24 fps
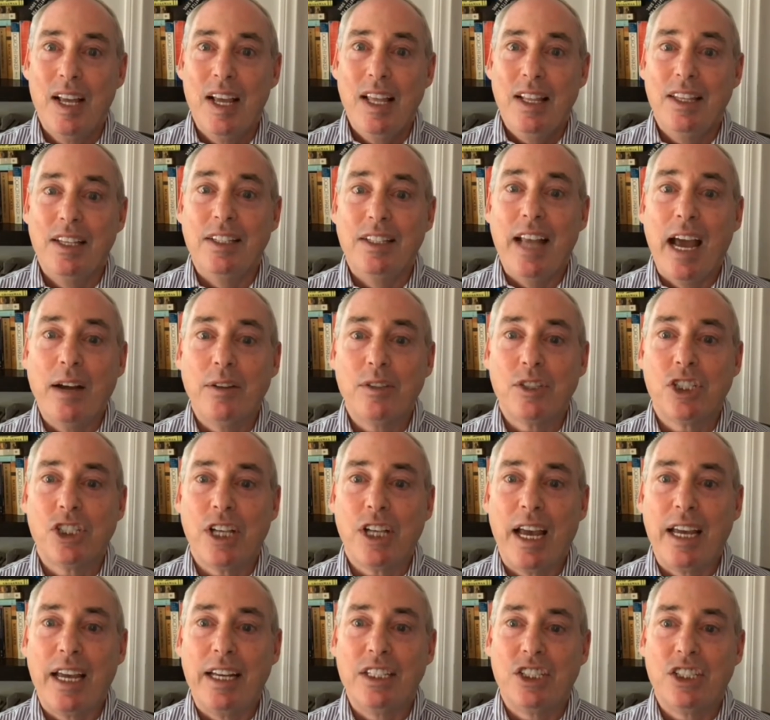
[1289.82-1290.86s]
The
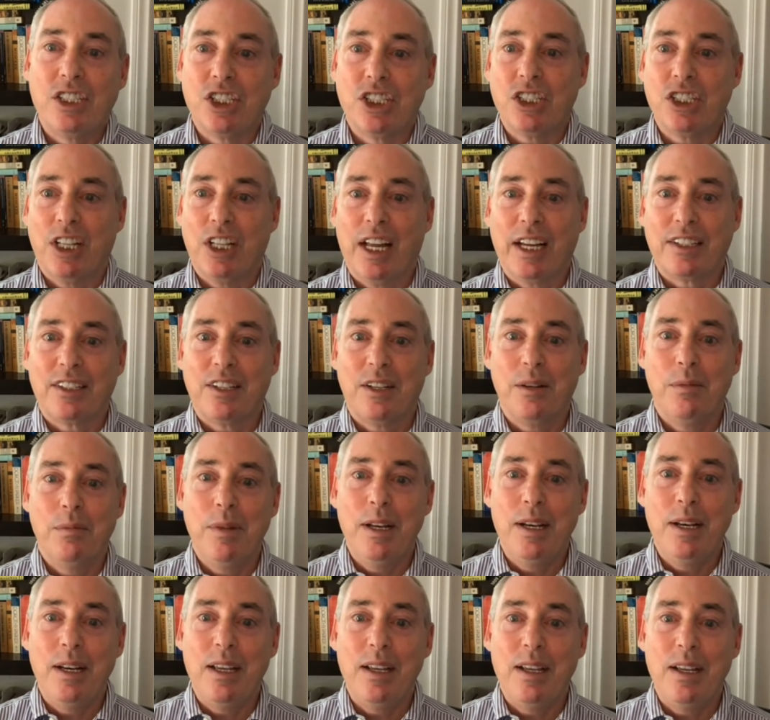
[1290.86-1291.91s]
downside is a select
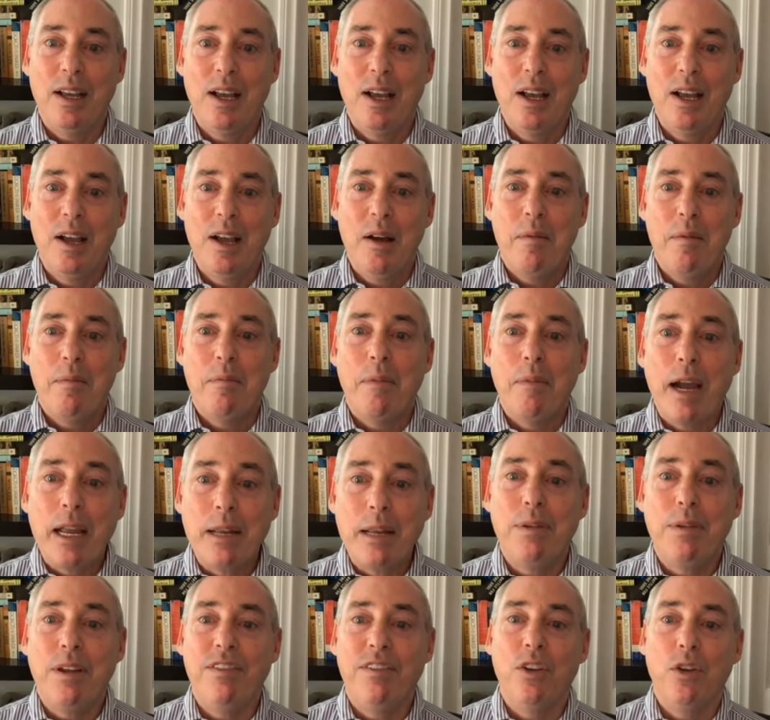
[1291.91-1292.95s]
committee might
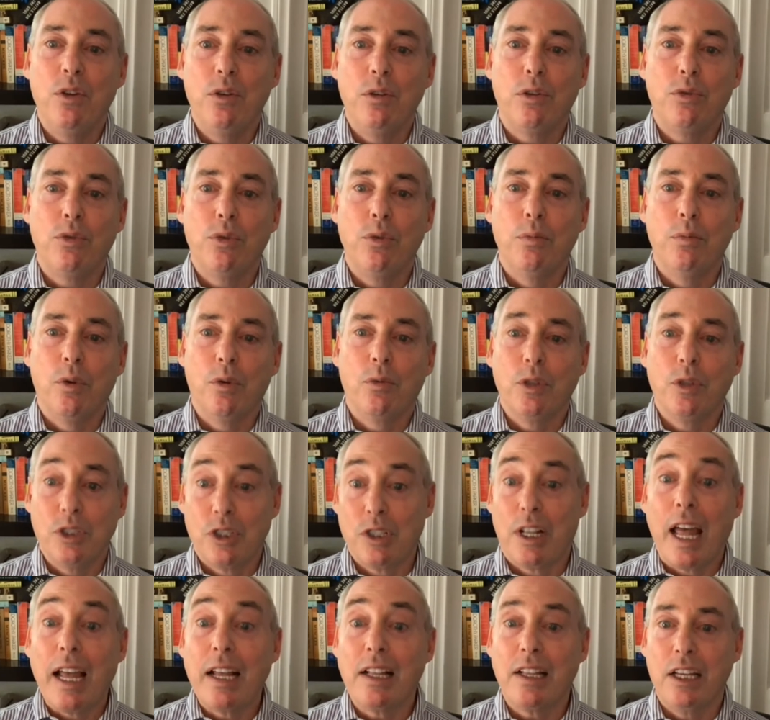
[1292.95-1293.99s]
be viewed through what was
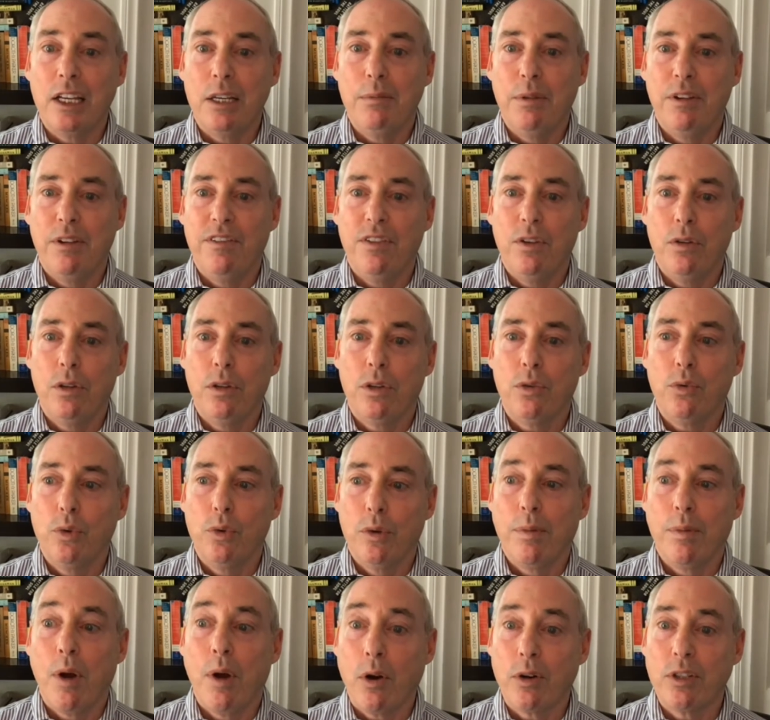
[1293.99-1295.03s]
likely to be viewed through a
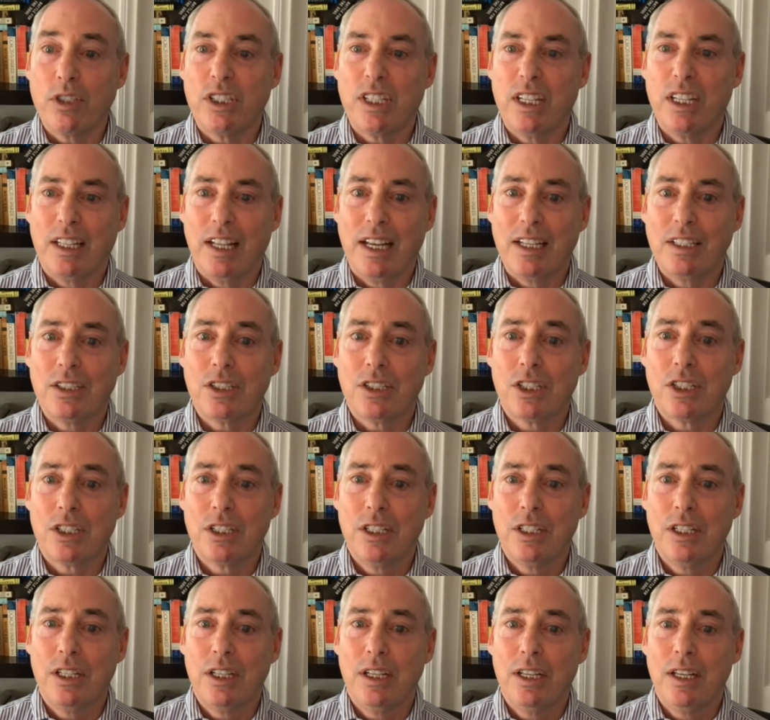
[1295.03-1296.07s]
partisan lens.
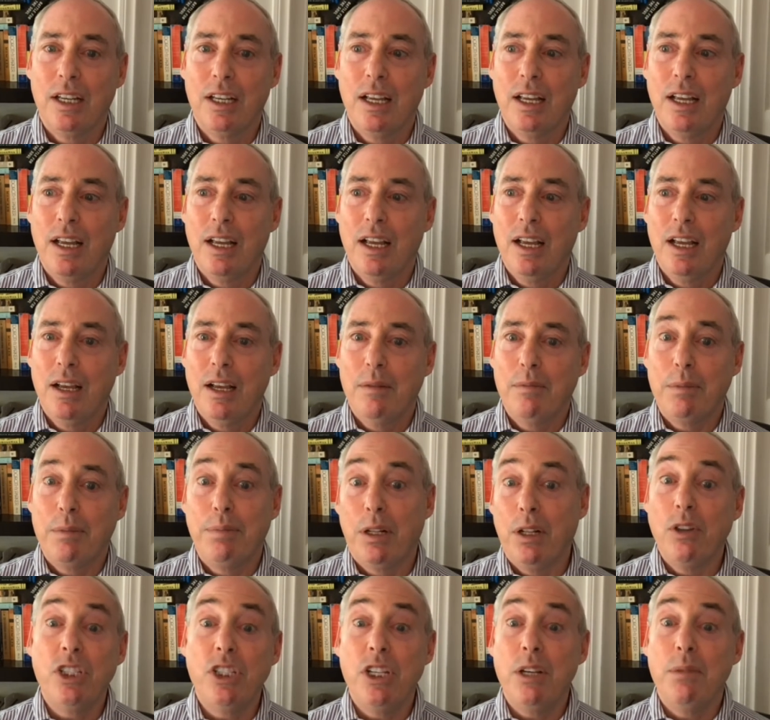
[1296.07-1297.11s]
But
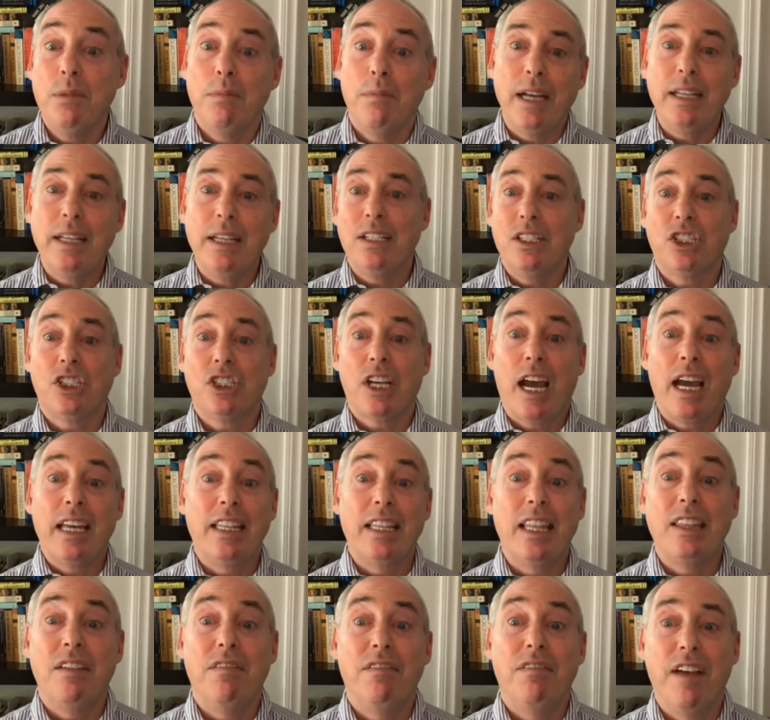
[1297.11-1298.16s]
Pelosi might decide
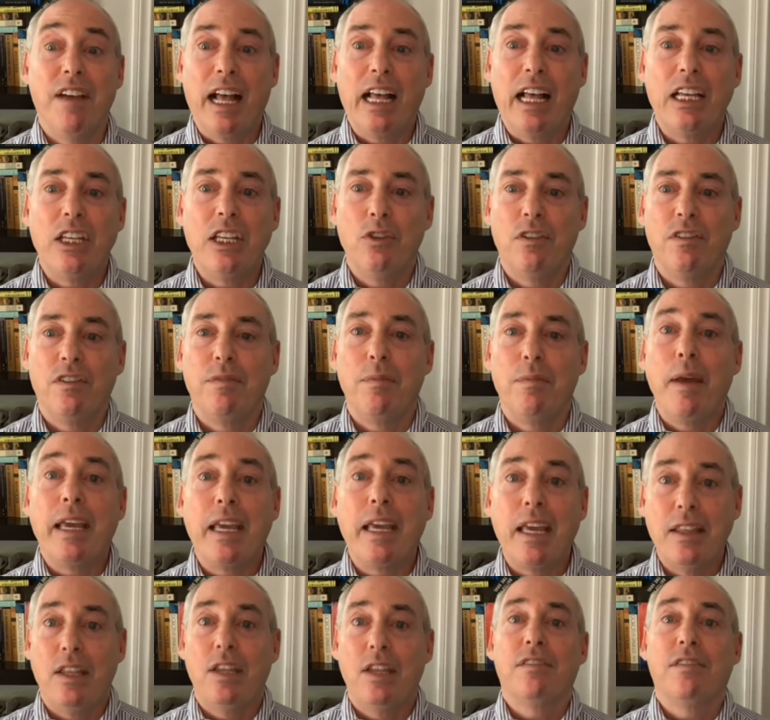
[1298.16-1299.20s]
that the value of
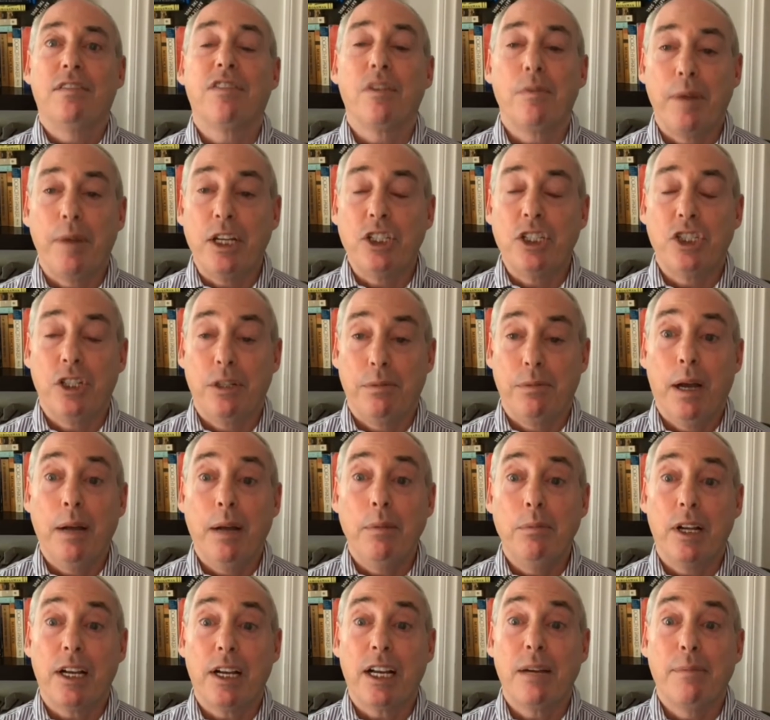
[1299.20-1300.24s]
making the information
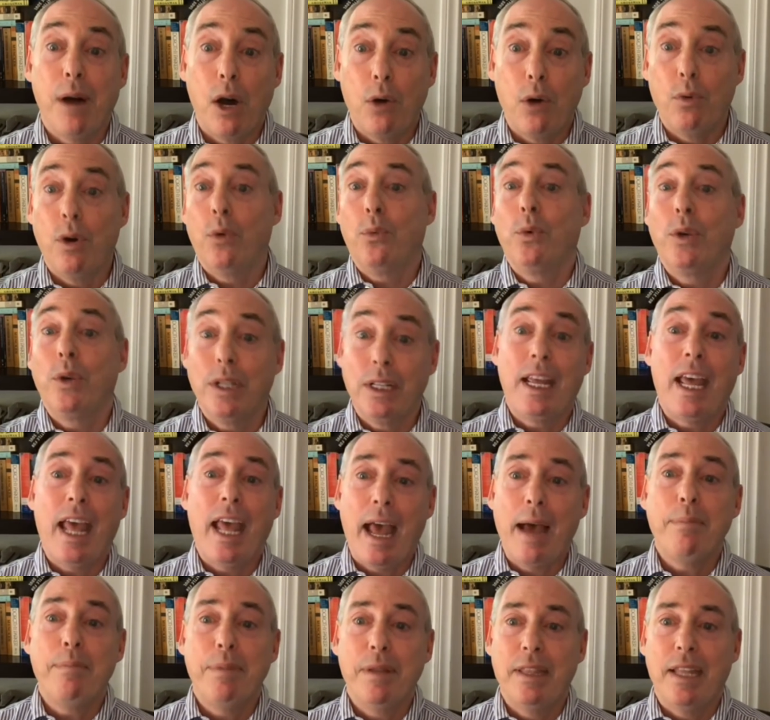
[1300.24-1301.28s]
public about what really
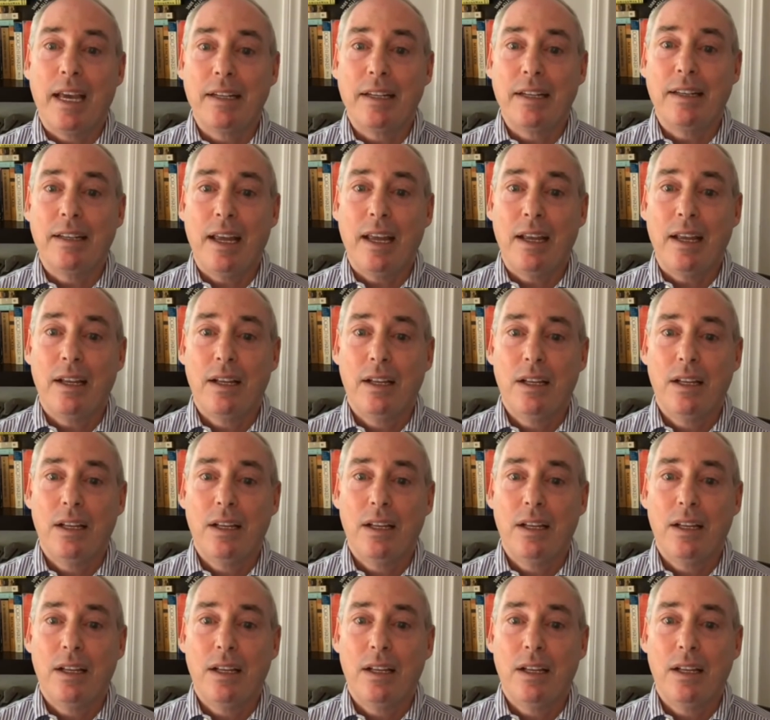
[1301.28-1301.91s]
happened that day